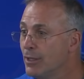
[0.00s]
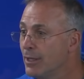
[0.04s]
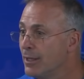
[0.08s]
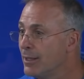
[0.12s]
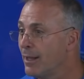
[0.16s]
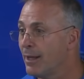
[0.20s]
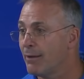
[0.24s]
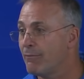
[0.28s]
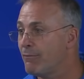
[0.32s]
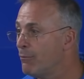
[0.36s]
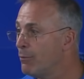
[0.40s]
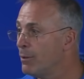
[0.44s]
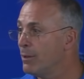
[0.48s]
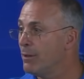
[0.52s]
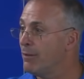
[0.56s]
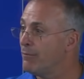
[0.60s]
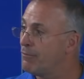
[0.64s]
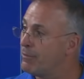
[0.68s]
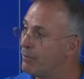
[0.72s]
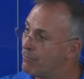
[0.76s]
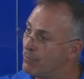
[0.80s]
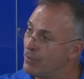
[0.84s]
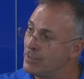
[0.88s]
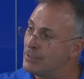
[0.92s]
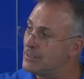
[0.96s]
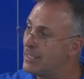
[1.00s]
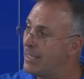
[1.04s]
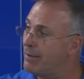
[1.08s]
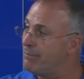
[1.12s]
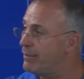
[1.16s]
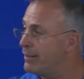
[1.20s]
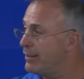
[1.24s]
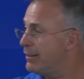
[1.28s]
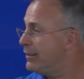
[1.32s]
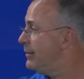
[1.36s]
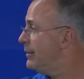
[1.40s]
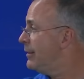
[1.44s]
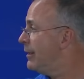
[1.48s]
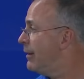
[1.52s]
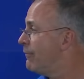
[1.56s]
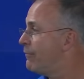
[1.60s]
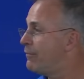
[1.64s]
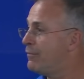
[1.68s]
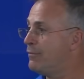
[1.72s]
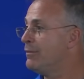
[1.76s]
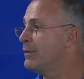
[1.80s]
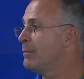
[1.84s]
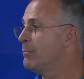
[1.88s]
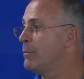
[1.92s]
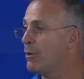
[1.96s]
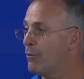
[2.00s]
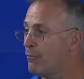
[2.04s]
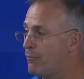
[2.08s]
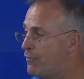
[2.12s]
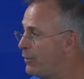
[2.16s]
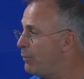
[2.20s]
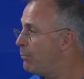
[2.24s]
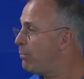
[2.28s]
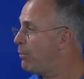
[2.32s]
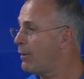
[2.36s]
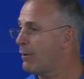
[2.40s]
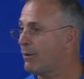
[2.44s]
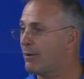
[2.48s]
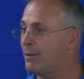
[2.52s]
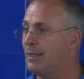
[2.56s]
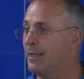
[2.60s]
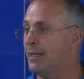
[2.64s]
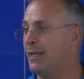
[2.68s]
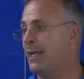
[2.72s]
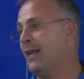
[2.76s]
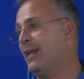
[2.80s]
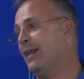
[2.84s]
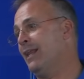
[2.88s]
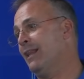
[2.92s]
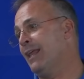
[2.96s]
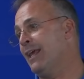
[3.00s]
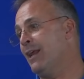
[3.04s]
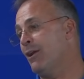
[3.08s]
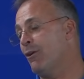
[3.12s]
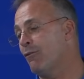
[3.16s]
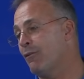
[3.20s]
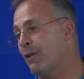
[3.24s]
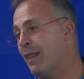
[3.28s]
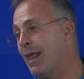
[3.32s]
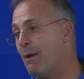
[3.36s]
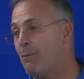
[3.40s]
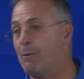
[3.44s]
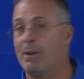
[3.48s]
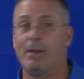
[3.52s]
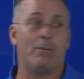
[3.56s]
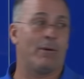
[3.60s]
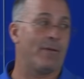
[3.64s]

And that, if the free safety, you know, the middle field player, can he lean over that way?